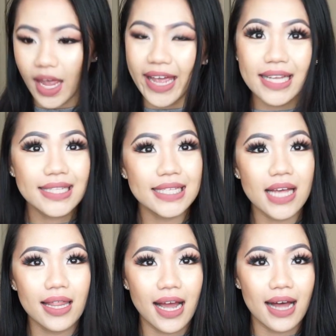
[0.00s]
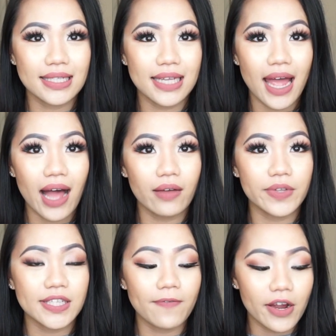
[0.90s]
I guess that's all the cons I have.
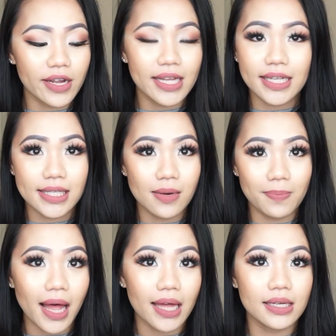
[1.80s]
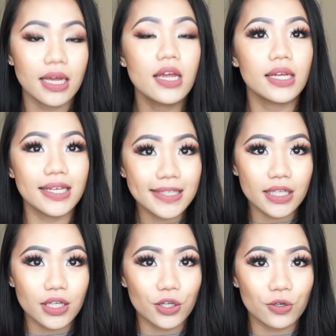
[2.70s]
It's very easy to blend,
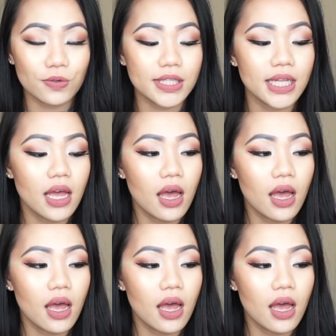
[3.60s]
easy to use.